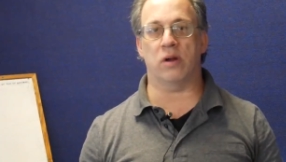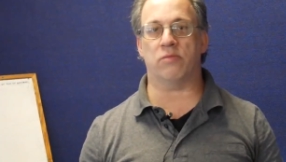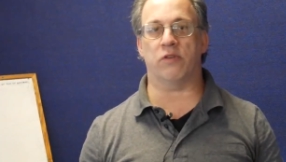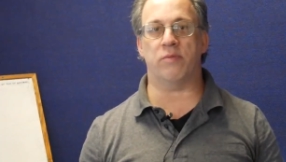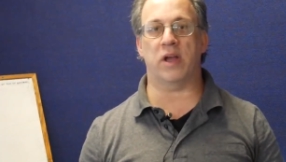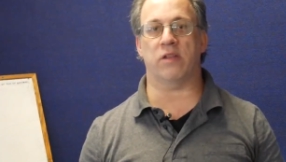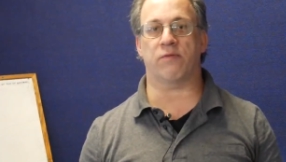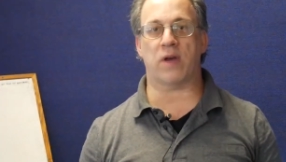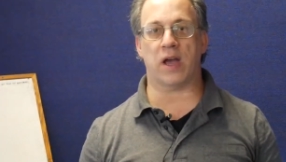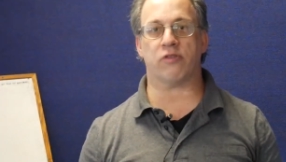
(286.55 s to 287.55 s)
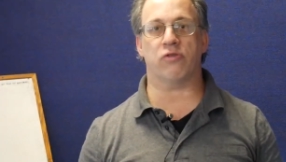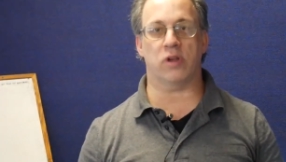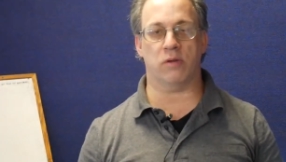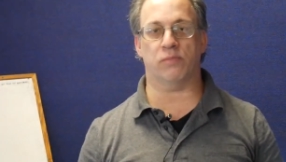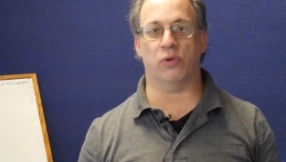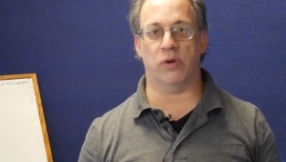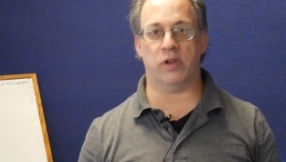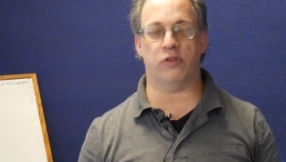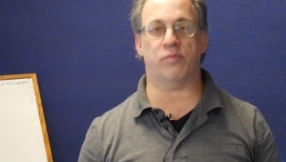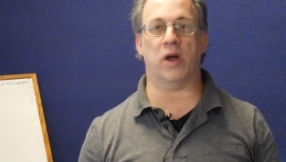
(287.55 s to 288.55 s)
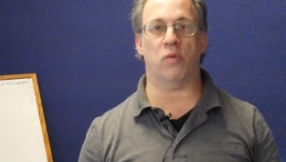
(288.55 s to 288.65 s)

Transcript: number of manufacturing employees by